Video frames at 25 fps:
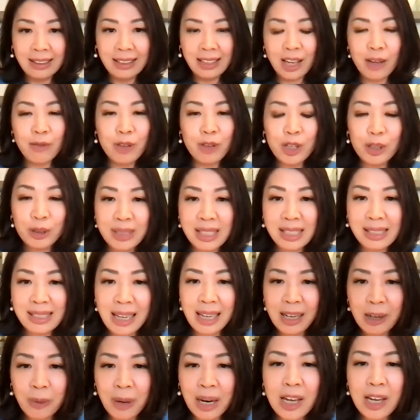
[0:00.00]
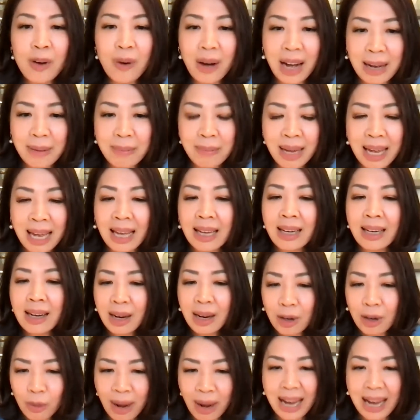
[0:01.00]
If you disagree, you are a man,
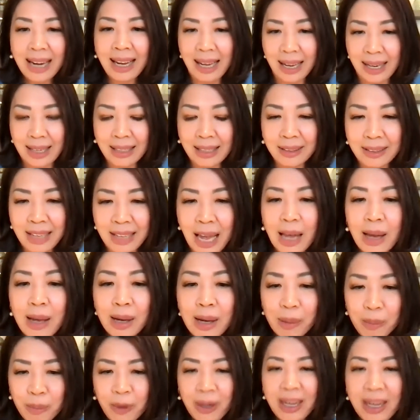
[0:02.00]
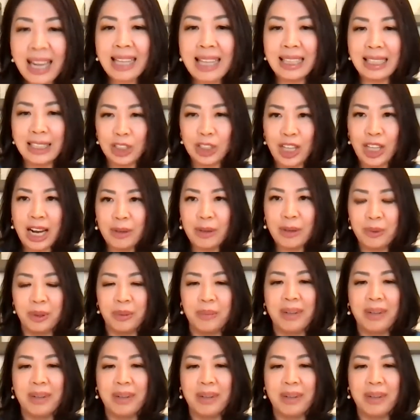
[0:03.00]
write it. Okay. Put it in the chat room.